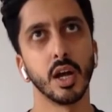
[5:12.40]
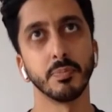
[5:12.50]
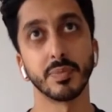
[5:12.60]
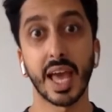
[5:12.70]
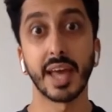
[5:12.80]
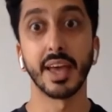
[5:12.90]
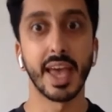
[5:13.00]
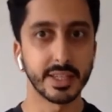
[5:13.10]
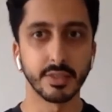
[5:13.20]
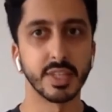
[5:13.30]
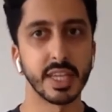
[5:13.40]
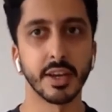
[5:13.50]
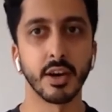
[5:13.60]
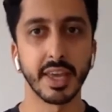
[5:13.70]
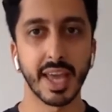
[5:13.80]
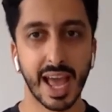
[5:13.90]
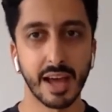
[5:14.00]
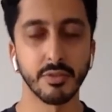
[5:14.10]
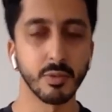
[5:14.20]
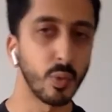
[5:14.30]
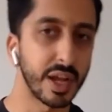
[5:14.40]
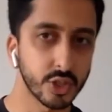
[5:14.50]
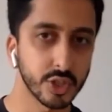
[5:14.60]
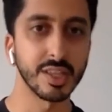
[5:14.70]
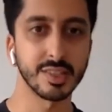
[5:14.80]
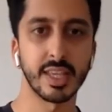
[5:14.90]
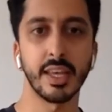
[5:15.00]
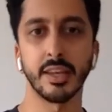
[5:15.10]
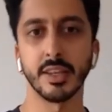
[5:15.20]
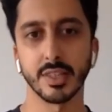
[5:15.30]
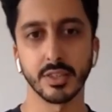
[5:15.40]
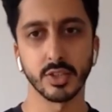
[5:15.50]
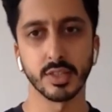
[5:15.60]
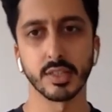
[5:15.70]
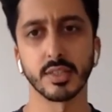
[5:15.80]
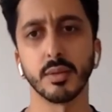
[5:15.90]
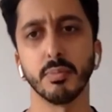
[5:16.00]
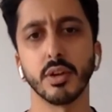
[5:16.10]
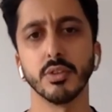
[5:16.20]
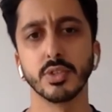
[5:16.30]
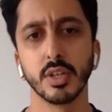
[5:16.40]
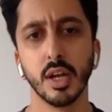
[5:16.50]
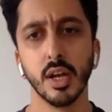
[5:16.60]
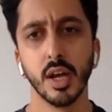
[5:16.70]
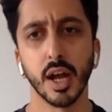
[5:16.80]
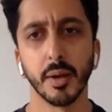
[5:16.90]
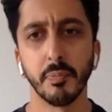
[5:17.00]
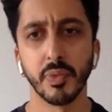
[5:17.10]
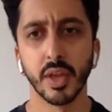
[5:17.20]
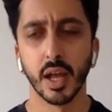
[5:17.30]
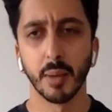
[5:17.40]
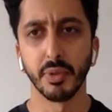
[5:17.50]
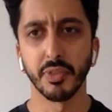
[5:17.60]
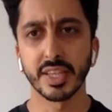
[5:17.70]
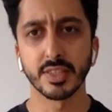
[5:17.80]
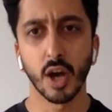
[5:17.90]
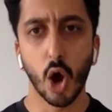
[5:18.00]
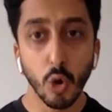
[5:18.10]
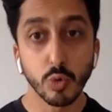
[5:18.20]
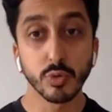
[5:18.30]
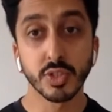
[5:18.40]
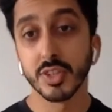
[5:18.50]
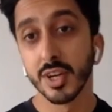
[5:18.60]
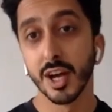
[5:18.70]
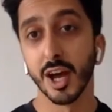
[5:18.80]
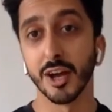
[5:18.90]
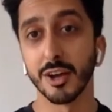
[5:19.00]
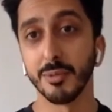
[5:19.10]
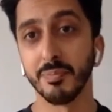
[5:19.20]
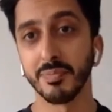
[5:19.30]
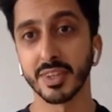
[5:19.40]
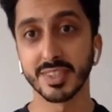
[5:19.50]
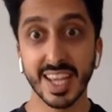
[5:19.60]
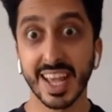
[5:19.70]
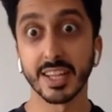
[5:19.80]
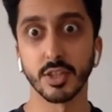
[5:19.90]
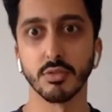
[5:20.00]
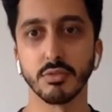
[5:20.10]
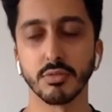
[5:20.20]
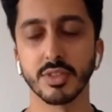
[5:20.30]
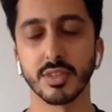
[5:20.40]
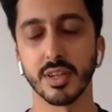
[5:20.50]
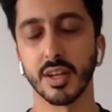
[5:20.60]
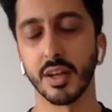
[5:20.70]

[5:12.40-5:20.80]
can a head of D&I have, and where should they sit, and is it just a signpost? But these are old, decades old